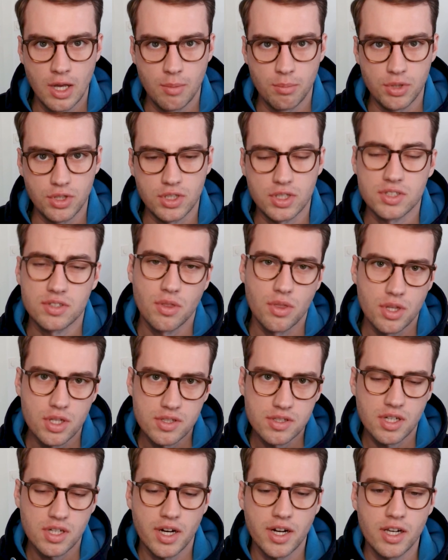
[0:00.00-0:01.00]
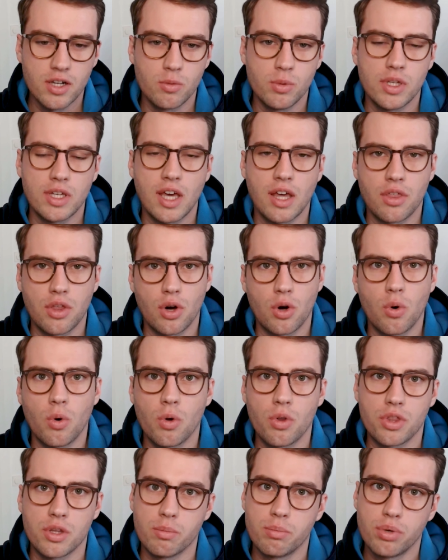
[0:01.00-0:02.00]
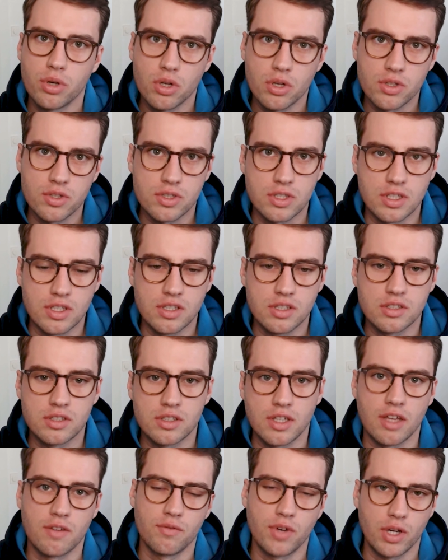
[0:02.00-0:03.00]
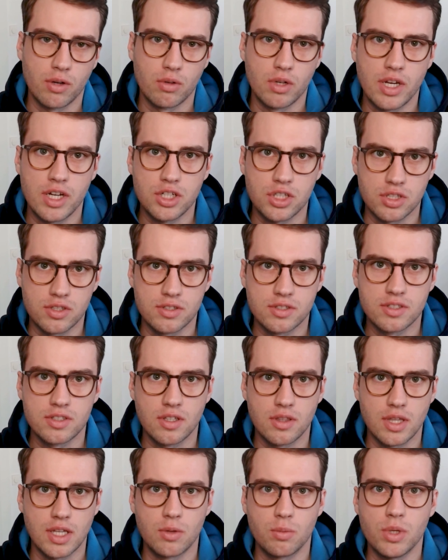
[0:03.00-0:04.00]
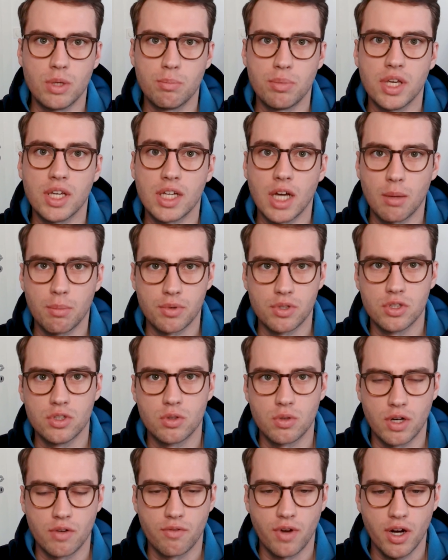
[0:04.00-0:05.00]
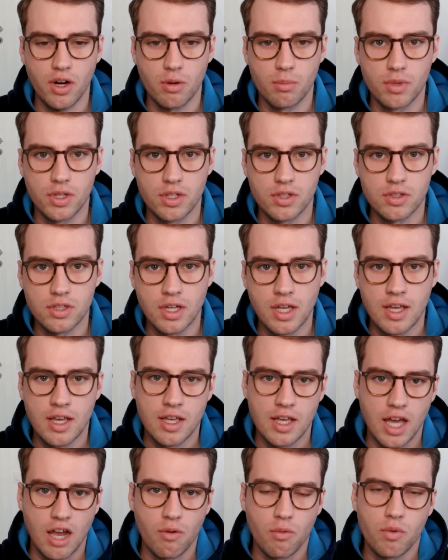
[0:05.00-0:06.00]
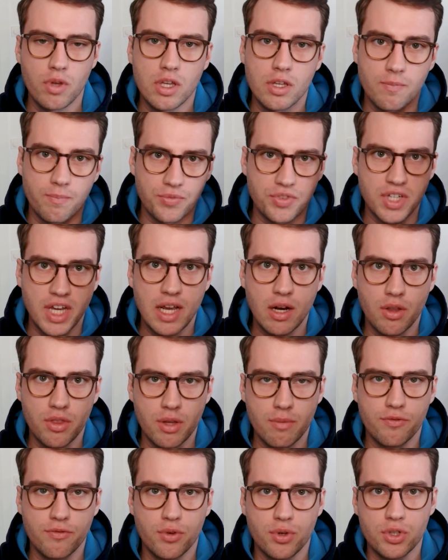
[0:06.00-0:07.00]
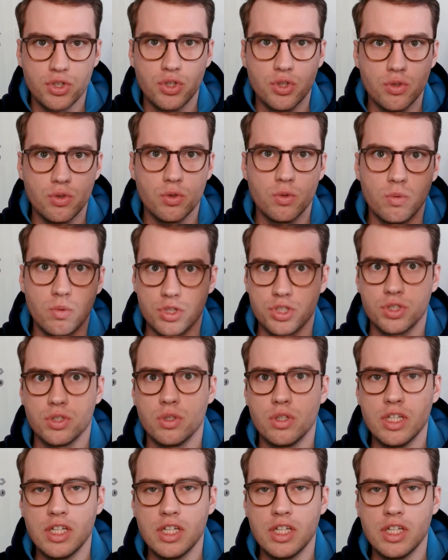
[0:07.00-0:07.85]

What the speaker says: Because in this tile, we gather all the policies and violations that we pick up in your environment, and we tailor them for you, what you